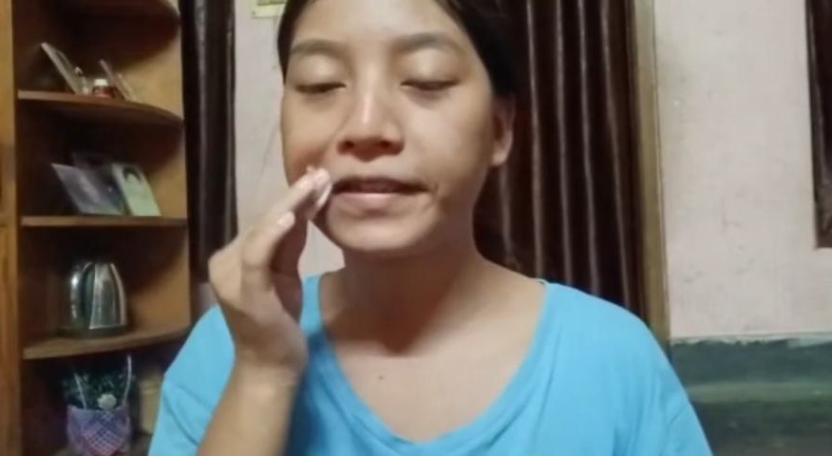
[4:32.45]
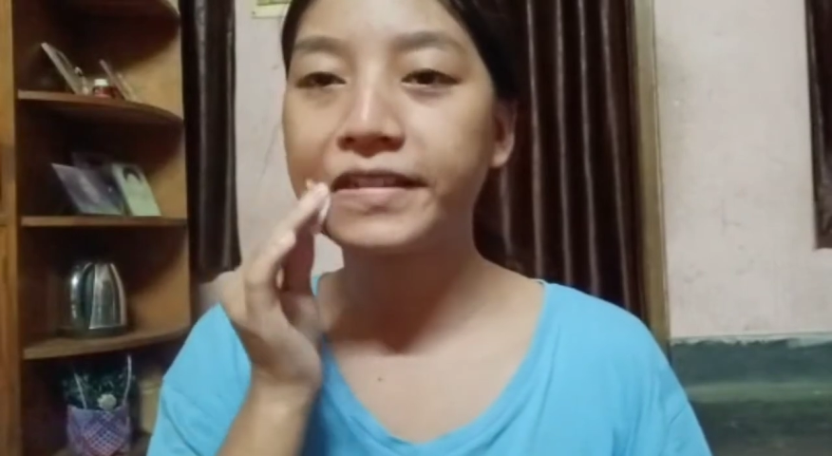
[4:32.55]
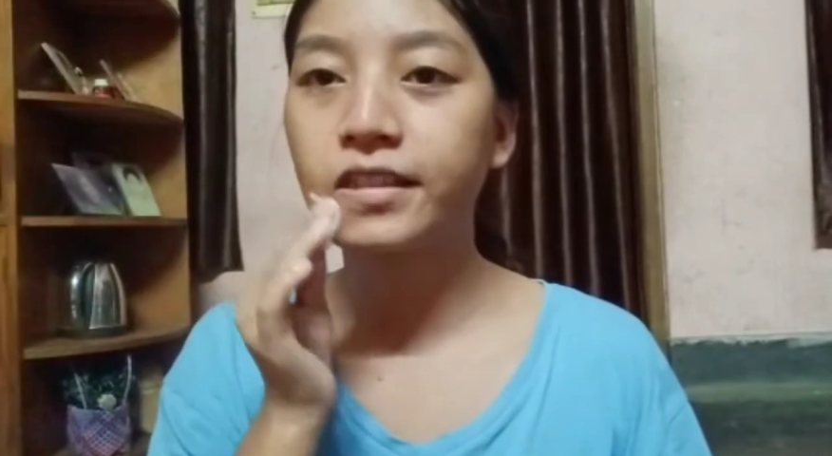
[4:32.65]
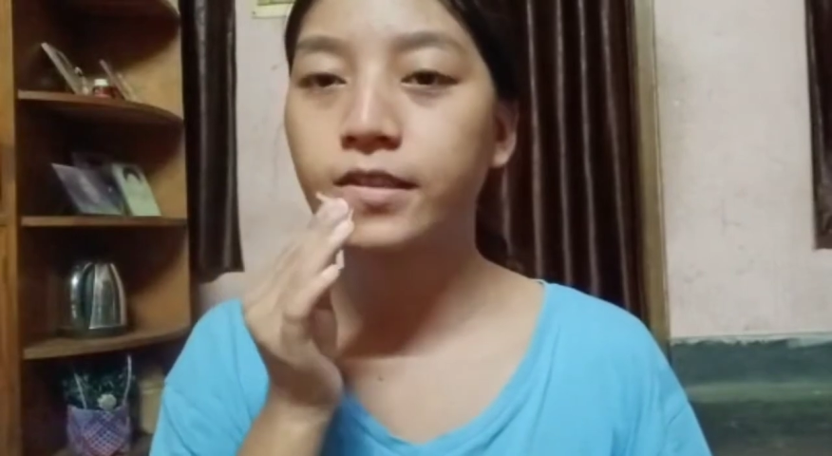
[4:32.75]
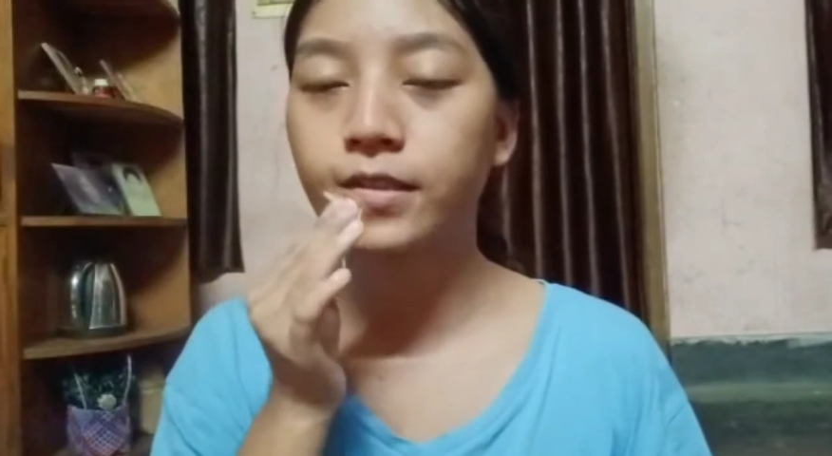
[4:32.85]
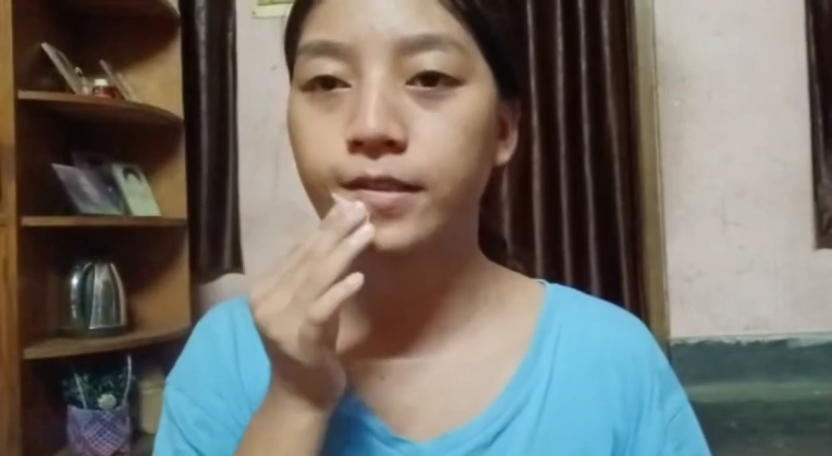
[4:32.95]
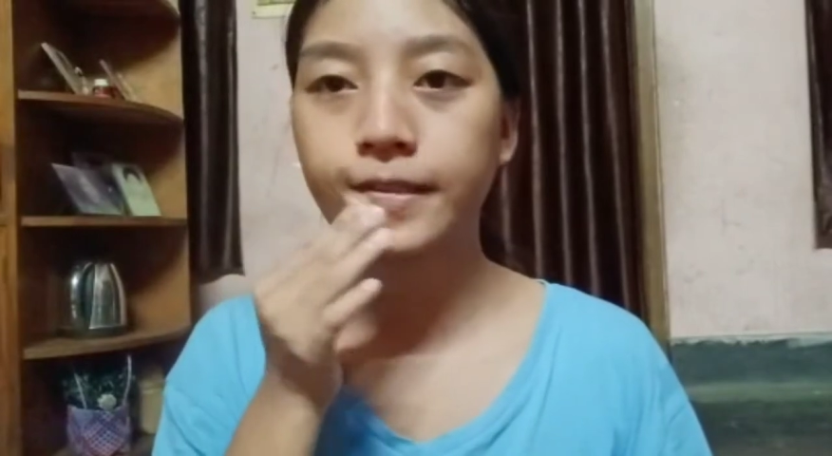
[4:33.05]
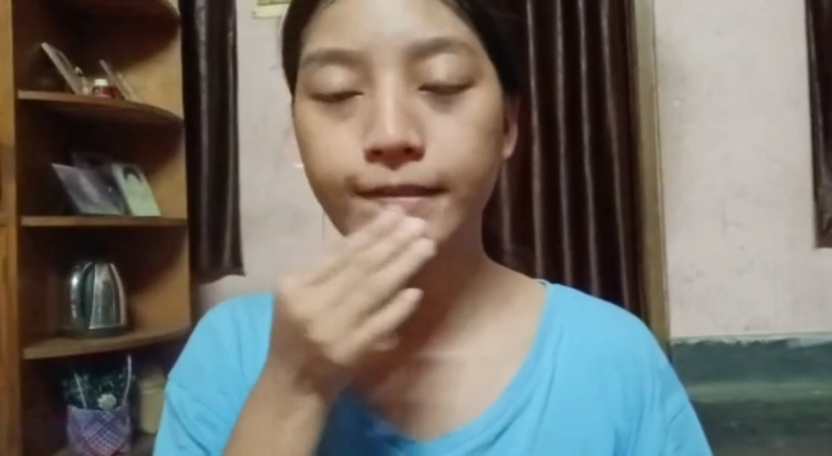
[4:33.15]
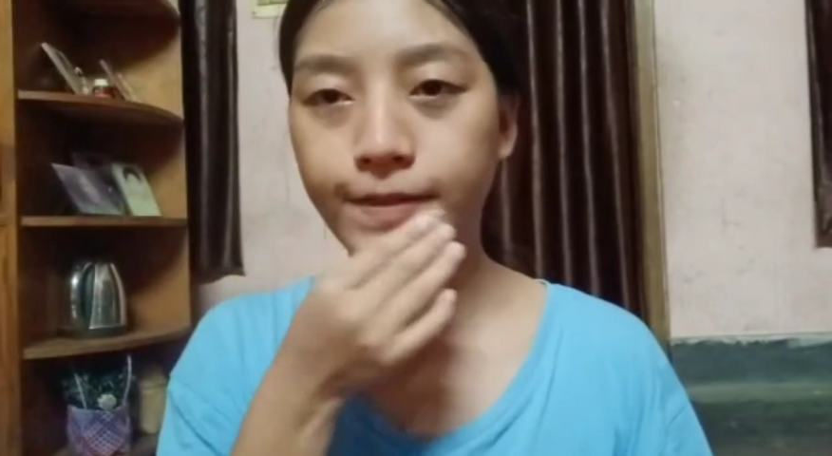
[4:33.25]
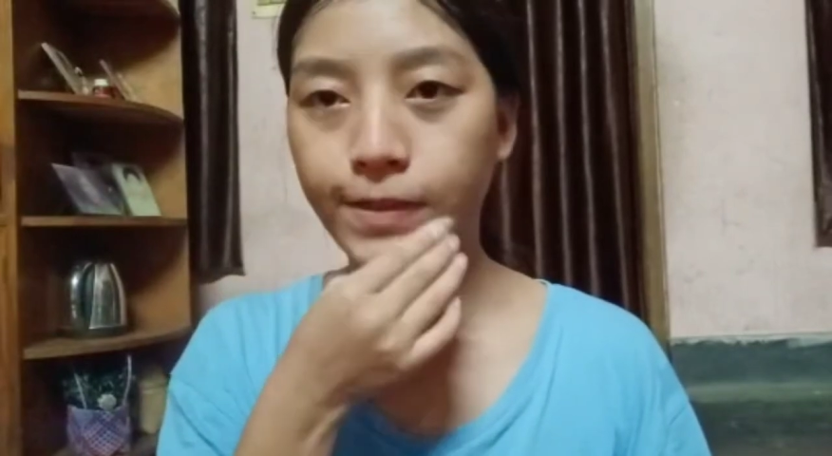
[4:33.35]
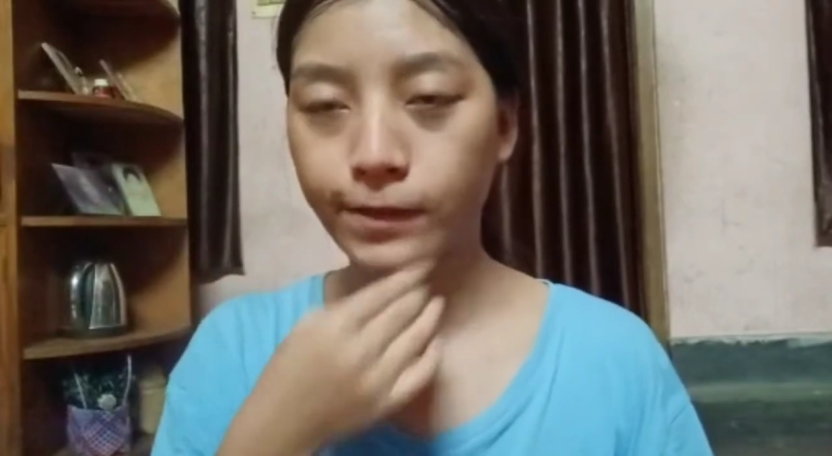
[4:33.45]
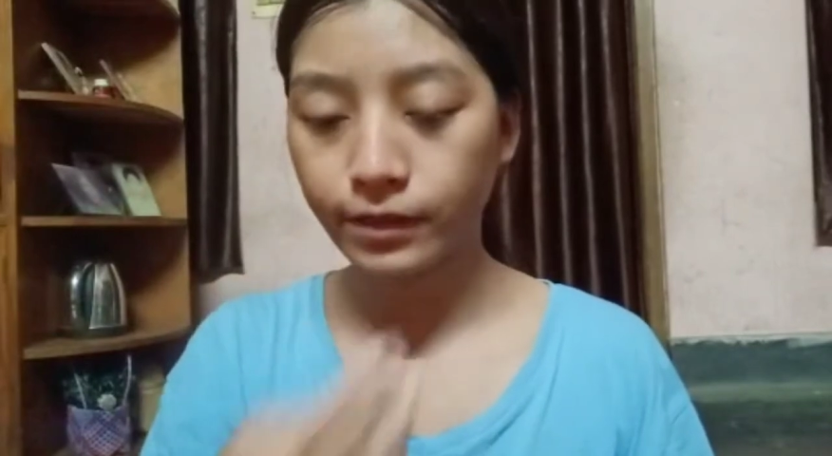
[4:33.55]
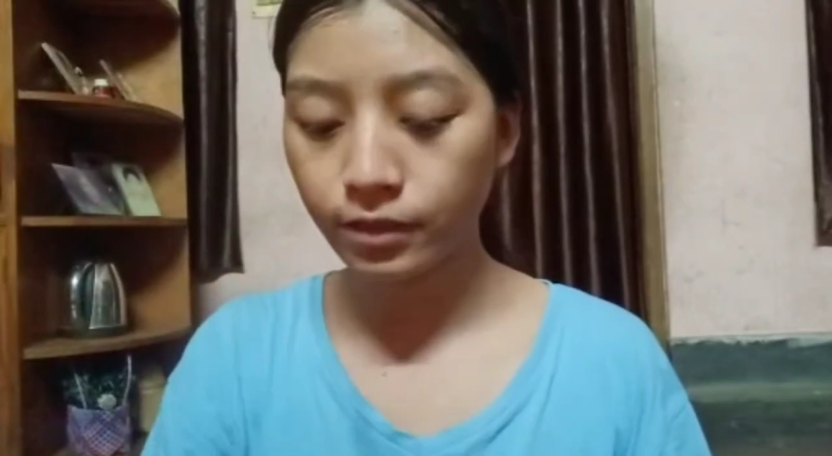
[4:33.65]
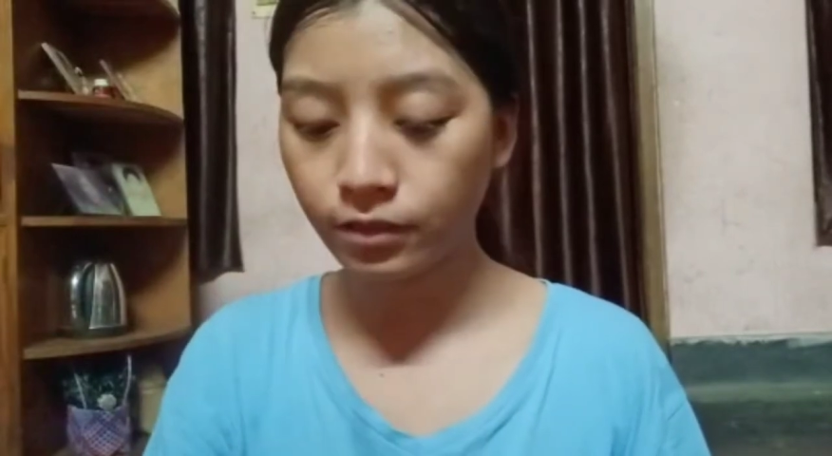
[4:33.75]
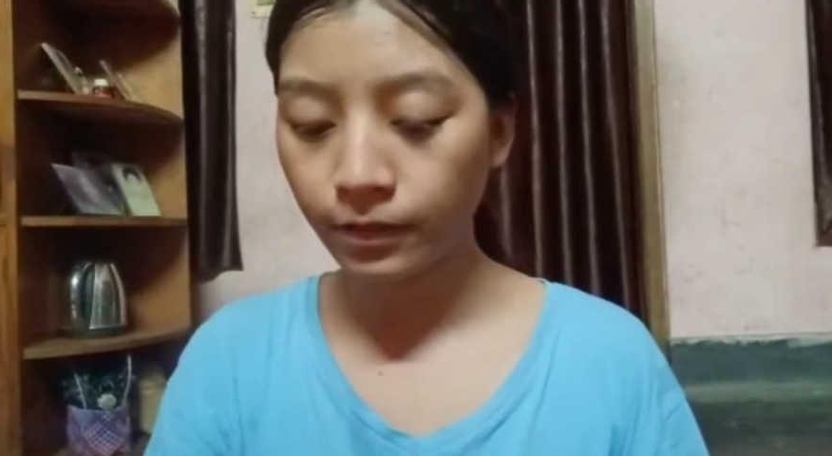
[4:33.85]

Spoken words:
this toner.